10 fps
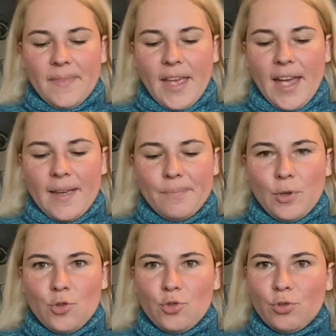I'm
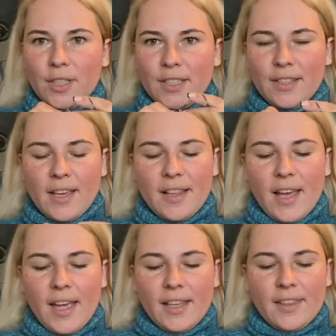not sure that I
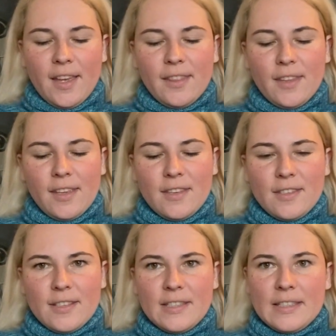like 9
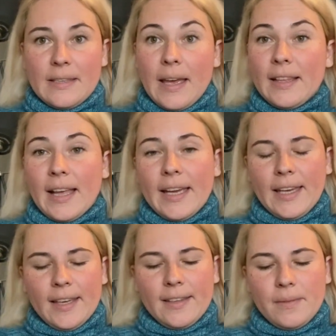inches. I like
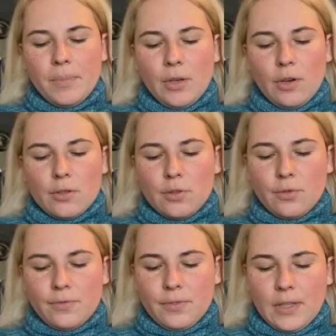it because
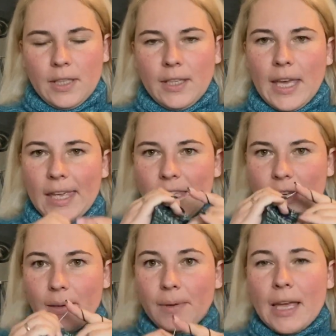of like gauge.
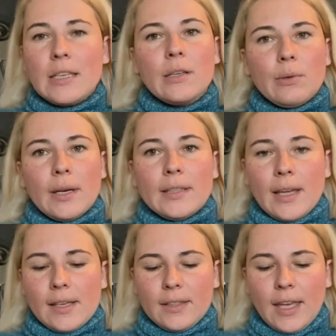I'm getting quite
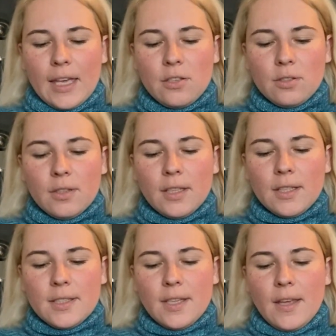tight gauge on
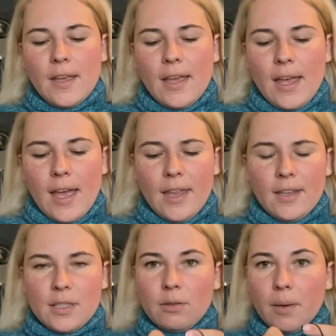this, and
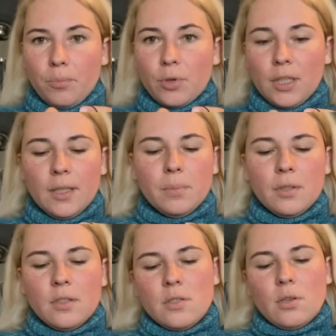it's quite
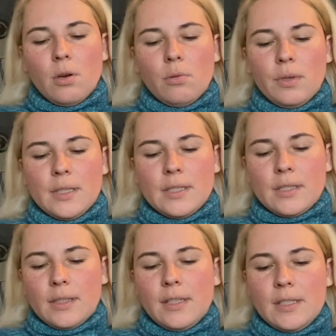portable, so it's
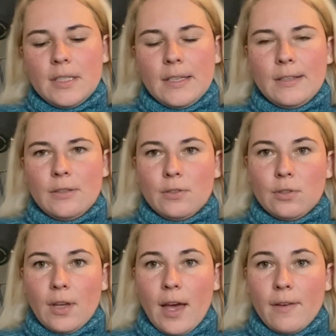easy to
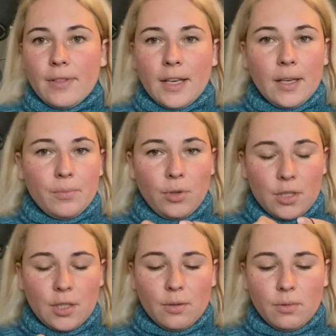have like a
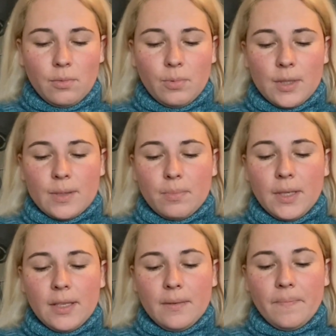project with me.